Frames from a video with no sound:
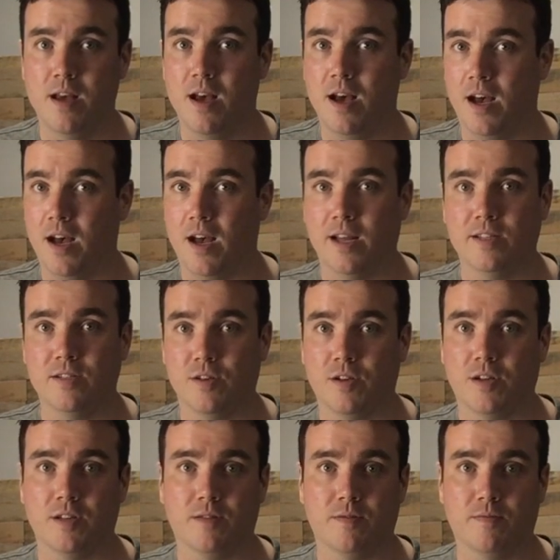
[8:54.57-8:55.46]
I took
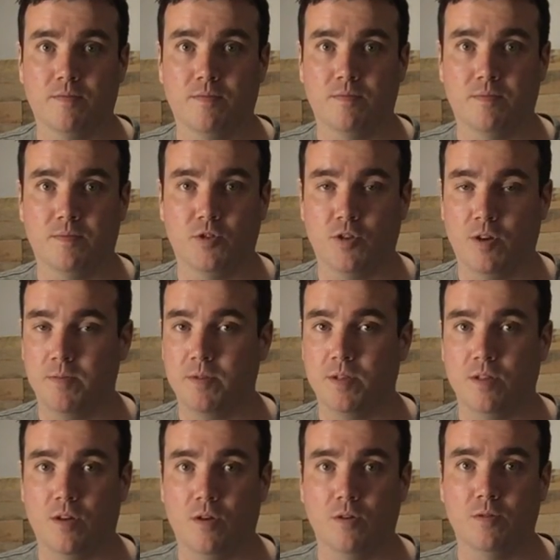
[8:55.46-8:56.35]
a trip to
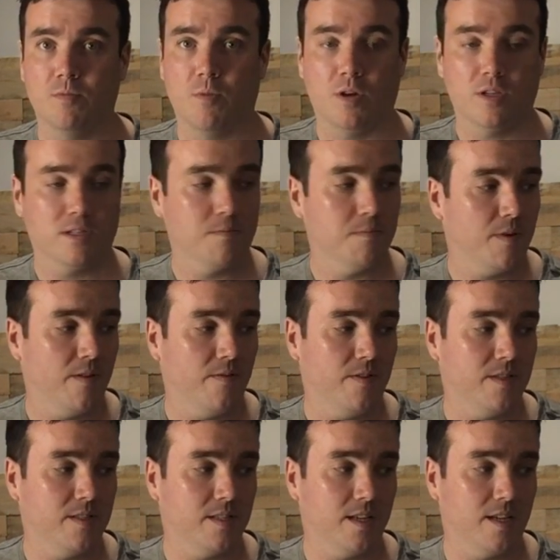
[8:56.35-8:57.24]
Lowe's, bought some
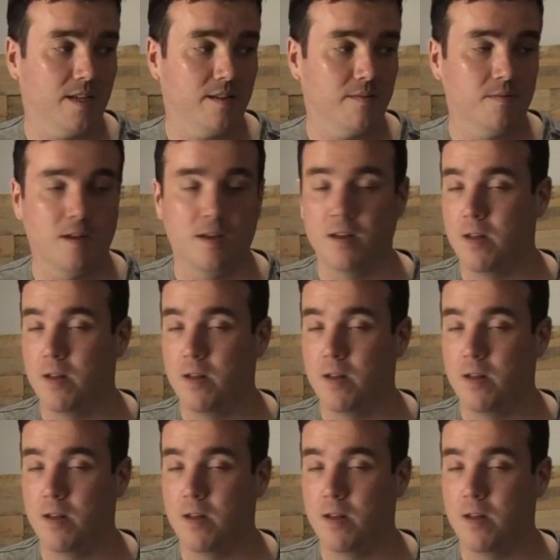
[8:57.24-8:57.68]
PVC.